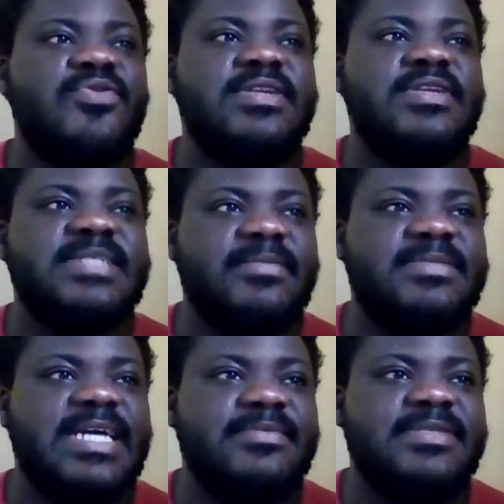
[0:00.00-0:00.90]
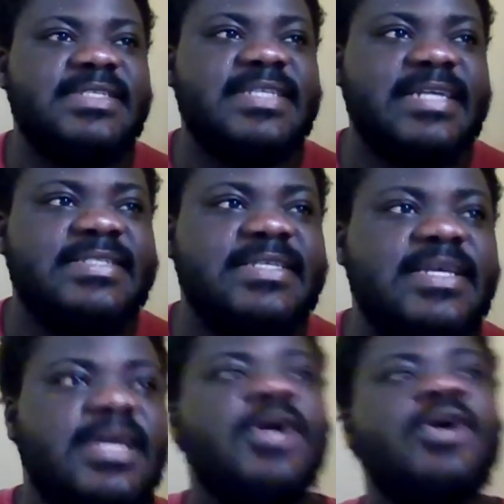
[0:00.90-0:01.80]
sometimes is that
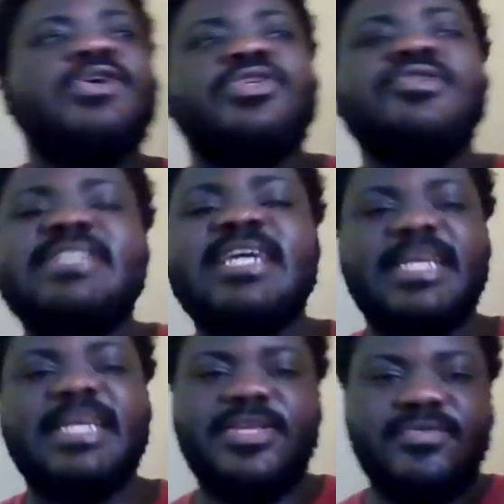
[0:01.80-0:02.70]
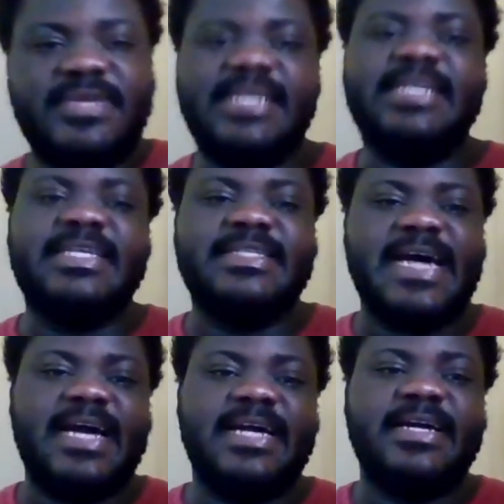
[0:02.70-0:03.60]
you take the UK
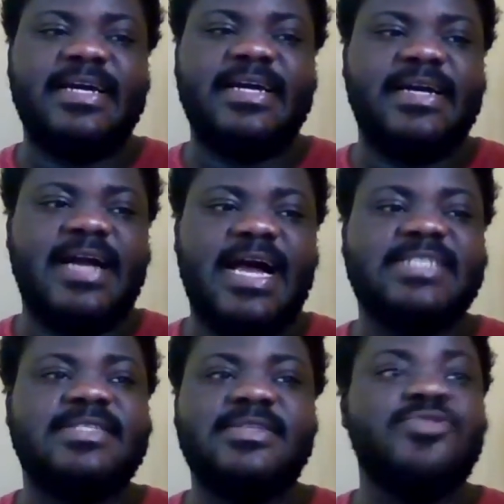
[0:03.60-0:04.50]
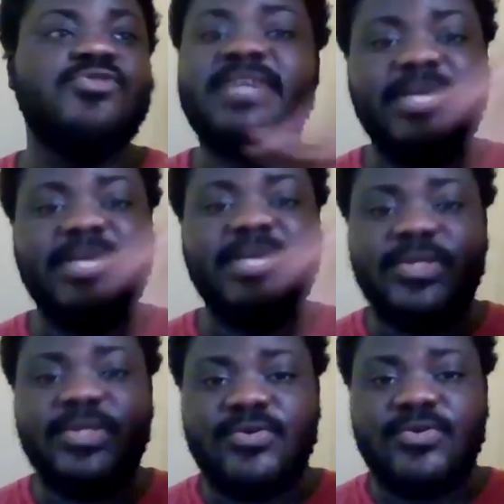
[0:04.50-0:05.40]
data as UK
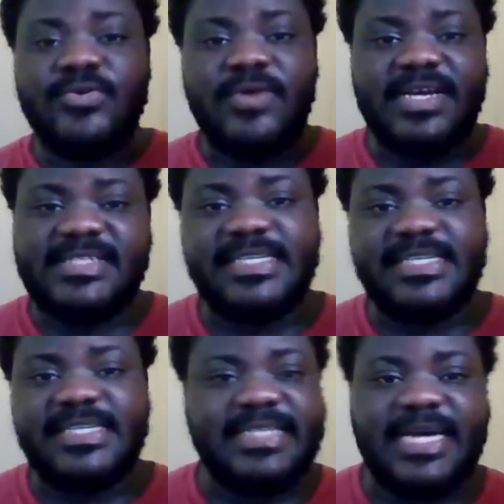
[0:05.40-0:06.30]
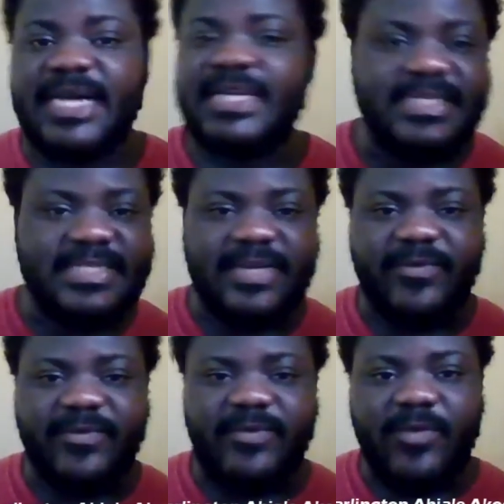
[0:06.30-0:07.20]
US data
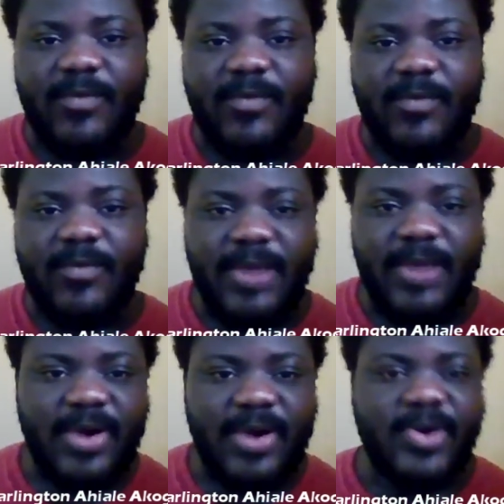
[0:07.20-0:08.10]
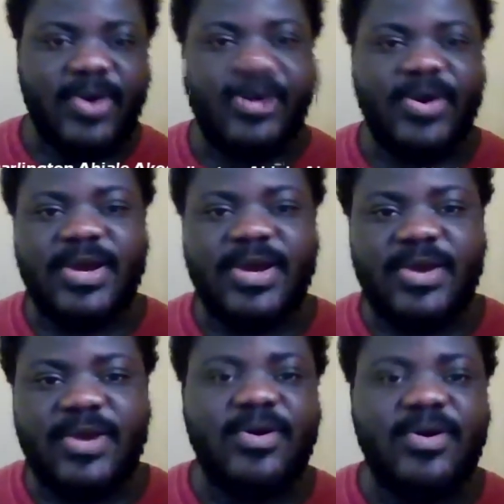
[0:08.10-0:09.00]
from around
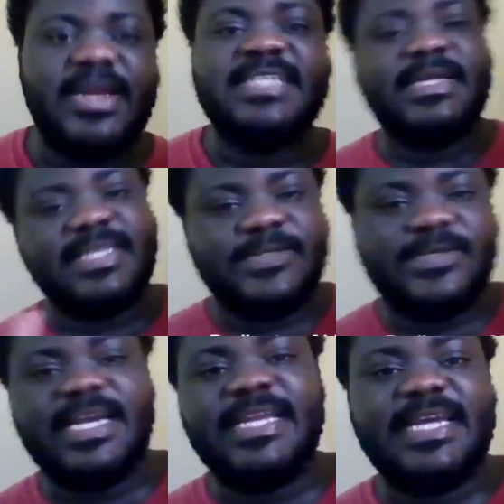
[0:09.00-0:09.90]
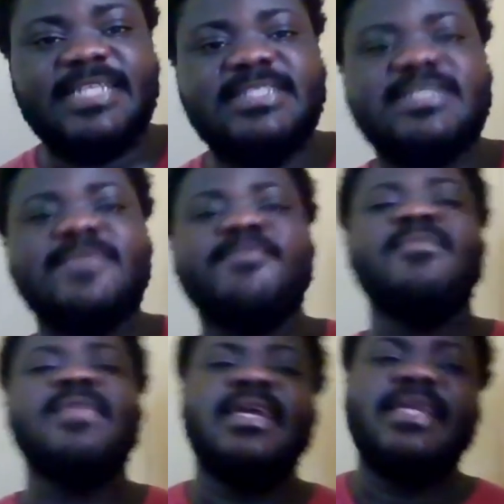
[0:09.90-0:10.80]
the world as much as you can get.
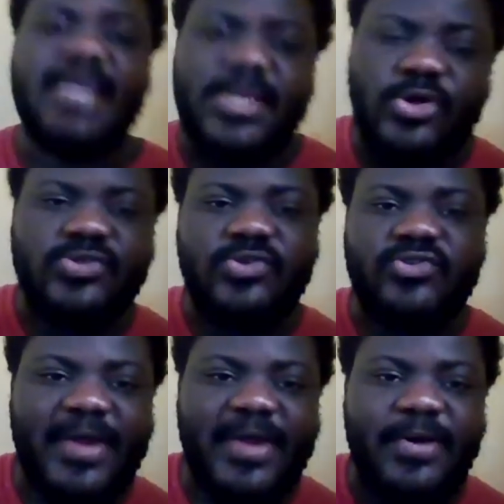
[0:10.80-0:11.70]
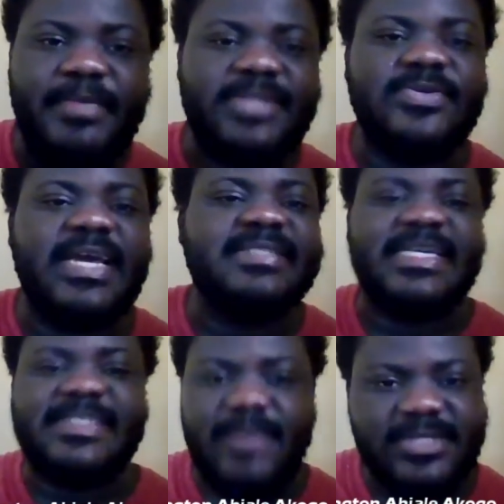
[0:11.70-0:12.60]
Then you also try your best to get as
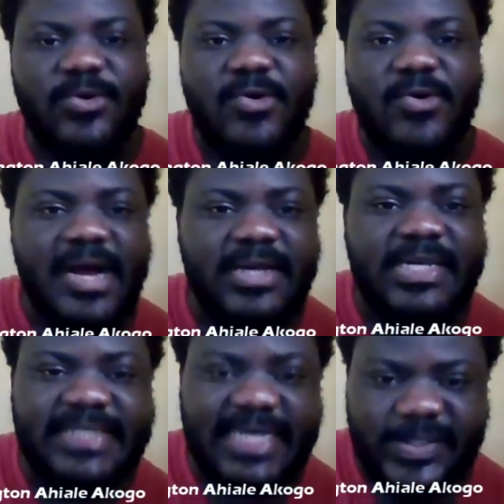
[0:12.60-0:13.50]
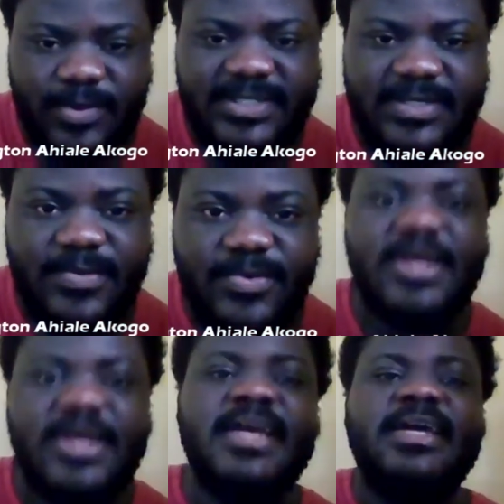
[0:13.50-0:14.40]
much local data as possible.
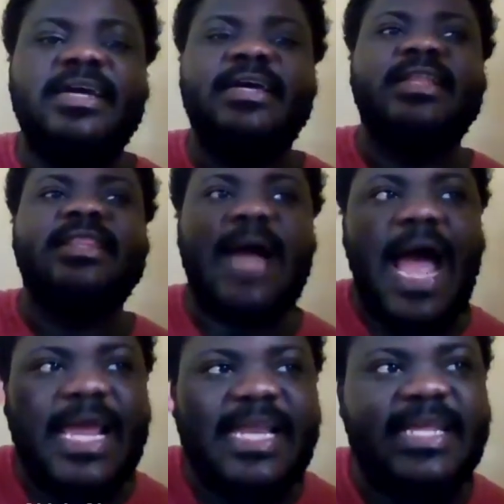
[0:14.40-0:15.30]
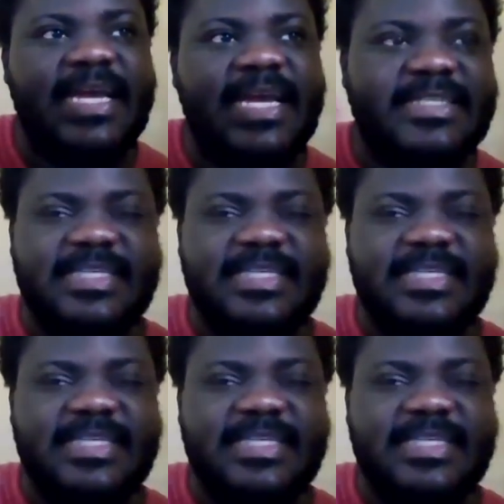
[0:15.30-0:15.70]
The idea is that